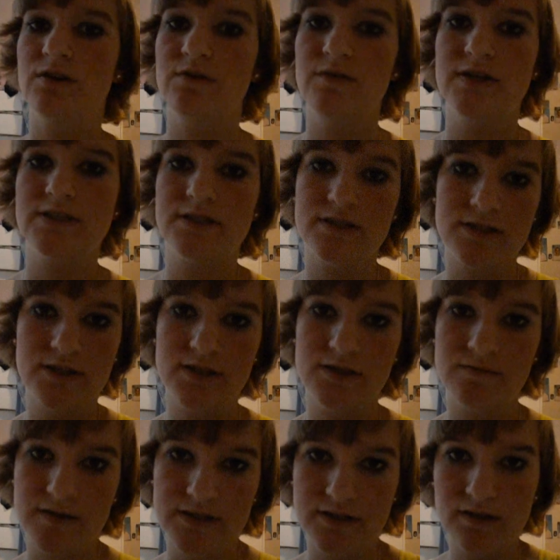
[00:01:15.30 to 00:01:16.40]
So anyways, this
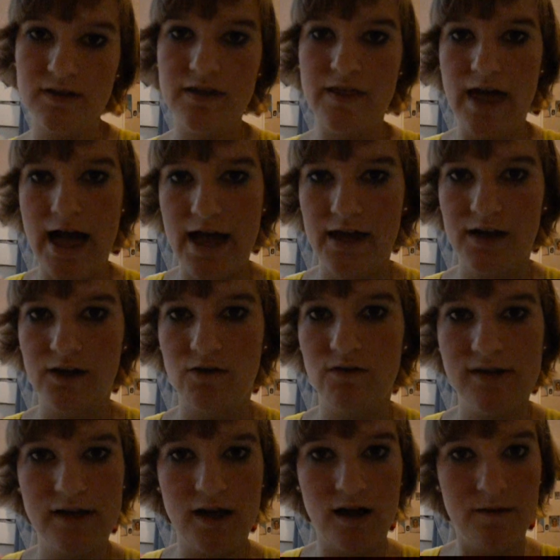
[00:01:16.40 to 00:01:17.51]
is basically that and a
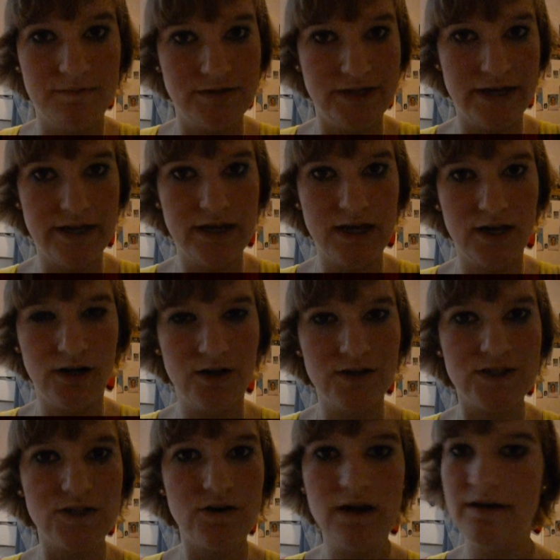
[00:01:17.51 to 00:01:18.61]
quick update, and
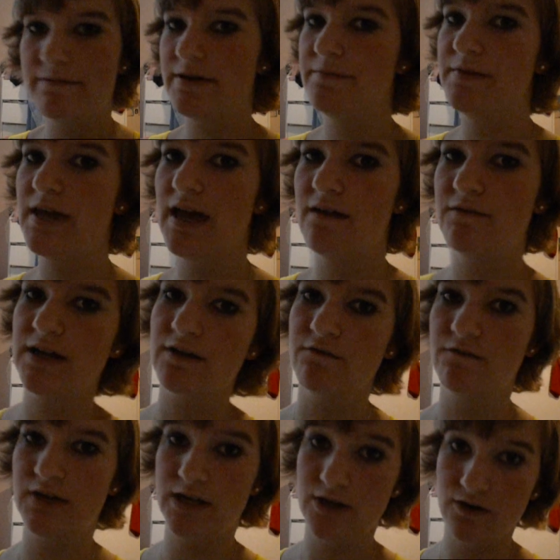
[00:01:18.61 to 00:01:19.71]
also I might be having
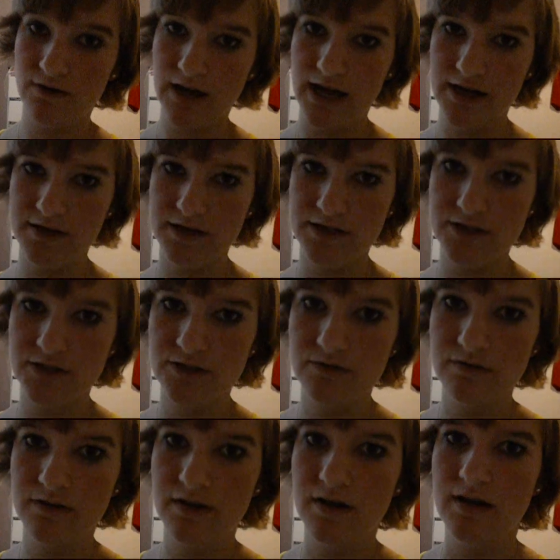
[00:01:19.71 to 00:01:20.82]
a video contest
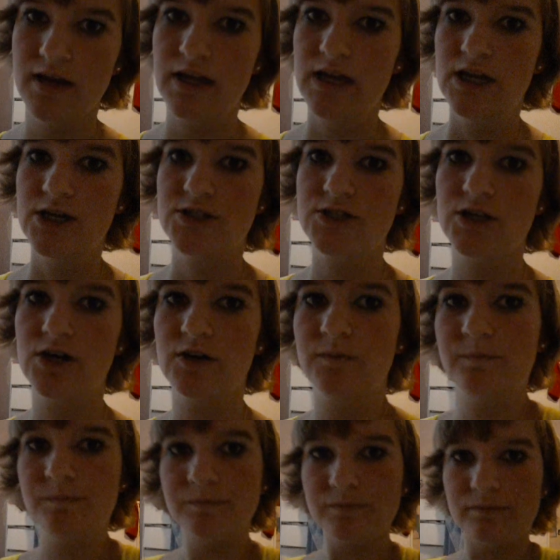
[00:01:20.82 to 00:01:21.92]
soon, so
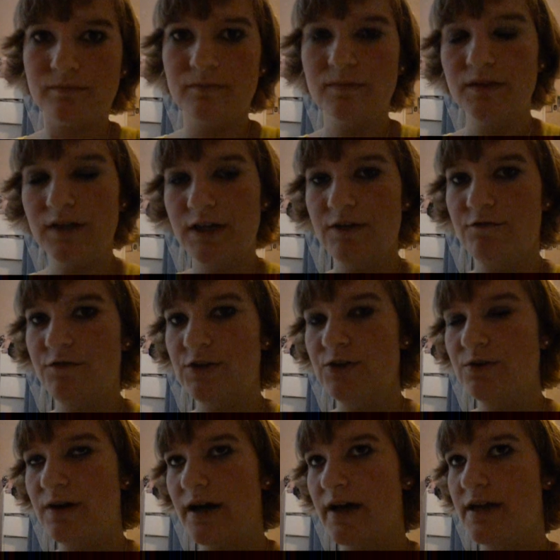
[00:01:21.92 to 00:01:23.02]
if
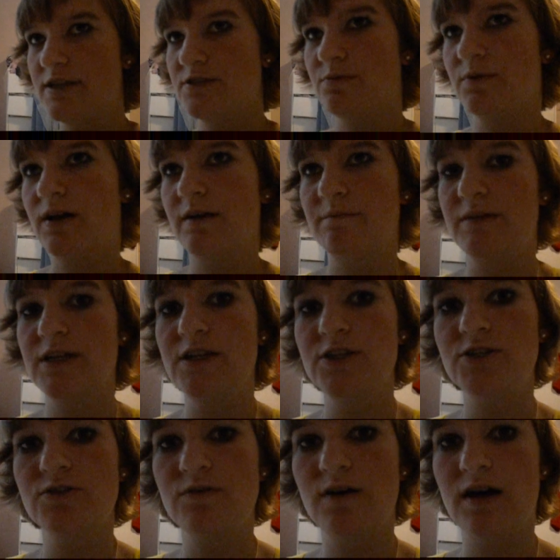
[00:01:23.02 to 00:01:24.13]
you guys want me
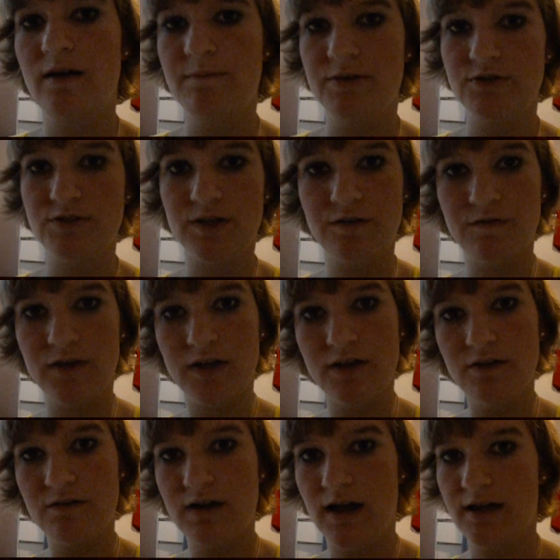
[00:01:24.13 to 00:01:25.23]
to do a music
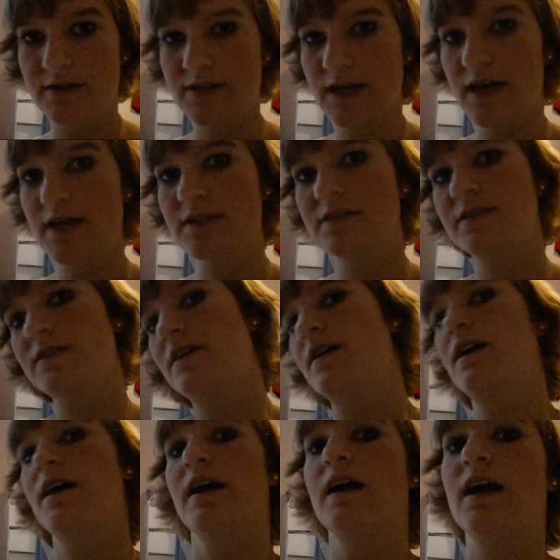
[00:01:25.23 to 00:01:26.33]
video contest,
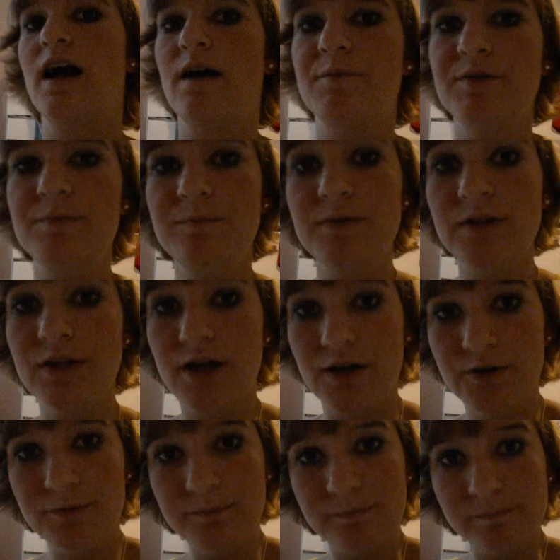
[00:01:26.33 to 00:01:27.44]
comment
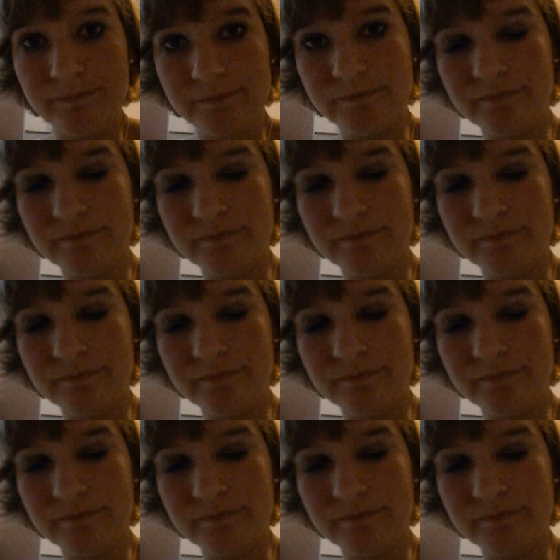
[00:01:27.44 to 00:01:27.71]
below